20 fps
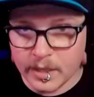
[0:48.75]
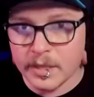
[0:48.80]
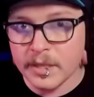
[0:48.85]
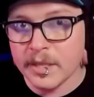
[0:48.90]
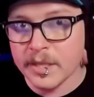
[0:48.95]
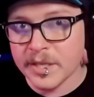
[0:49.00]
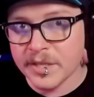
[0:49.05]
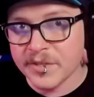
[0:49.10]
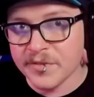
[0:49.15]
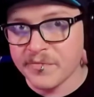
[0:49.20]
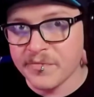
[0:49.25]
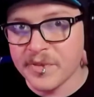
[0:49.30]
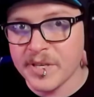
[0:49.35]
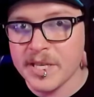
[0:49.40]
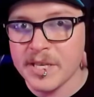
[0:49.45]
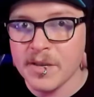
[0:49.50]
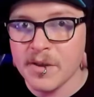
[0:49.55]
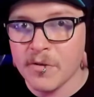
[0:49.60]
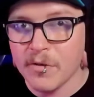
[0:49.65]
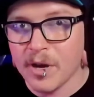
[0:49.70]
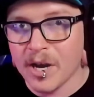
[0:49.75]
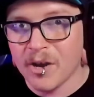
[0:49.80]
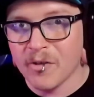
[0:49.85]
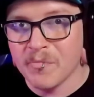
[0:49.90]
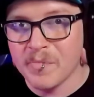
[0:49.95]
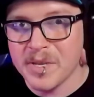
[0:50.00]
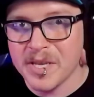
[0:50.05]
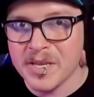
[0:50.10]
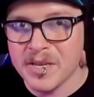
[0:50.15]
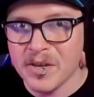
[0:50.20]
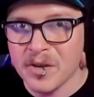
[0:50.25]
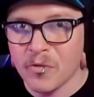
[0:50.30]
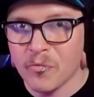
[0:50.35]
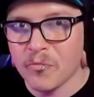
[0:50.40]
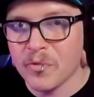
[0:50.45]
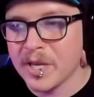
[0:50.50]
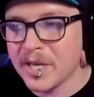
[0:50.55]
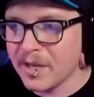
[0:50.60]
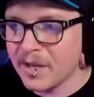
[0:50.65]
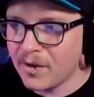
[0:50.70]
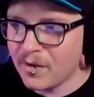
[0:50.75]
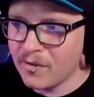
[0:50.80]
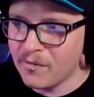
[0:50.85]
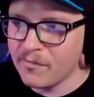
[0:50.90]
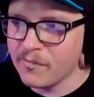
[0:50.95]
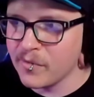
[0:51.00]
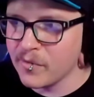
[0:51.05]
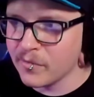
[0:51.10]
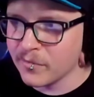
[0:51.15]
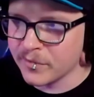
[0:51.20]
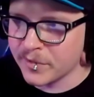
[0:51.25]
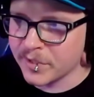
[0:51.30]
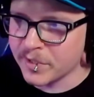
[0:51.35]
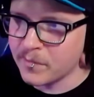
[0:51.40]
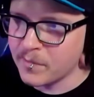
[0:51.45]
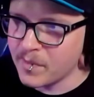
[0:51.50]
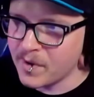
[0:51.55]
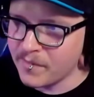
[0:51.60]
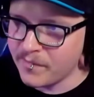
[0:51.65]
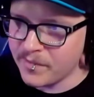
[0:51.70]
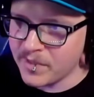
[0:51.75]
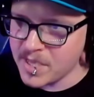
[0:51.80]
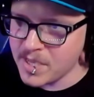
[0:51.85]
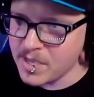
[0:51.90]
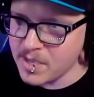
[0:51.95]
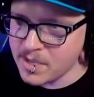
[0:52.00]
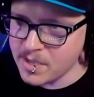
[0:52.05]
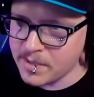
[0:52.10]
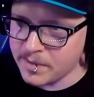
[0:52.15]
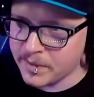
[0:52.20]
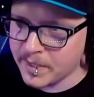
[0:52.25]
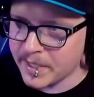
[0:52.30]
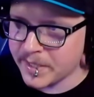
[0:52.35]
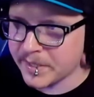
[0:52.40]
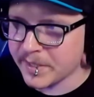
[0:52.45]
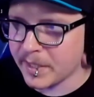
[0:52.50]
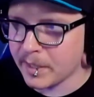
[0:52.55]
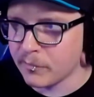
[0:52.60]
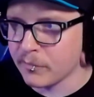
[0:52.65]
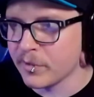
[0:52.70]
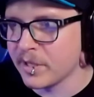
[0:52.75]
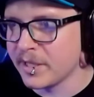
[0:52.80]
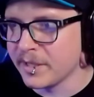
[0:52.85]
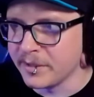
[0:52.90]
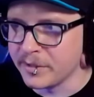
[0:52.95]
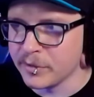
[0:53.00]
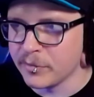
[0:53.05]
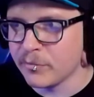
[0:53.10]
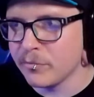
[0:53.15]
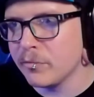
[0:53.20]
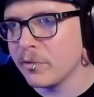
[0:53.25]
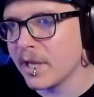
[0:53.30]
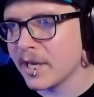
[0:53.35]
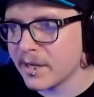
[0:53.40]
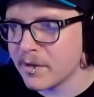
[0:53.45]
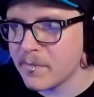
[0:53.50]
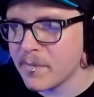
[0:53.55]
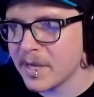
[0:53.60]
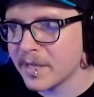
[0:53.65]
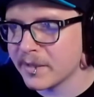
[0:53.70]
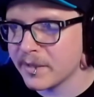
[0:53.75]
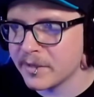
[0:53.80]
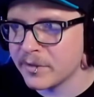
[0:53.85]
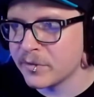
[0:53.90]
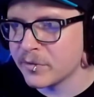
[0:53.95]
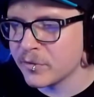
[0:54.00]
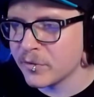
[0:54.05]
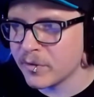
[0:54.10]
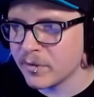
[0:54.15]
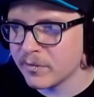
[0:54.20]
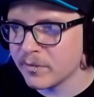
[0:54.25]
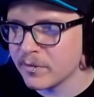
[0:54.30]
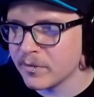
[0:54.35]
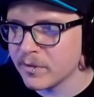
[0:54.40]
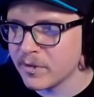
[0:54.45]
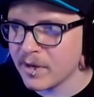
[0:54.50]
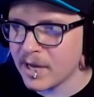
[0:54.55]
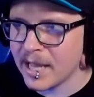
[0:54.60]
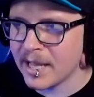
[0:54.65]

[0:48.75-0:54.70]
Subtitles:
In this video, I'll be going over some of the things that I really do like about the controller.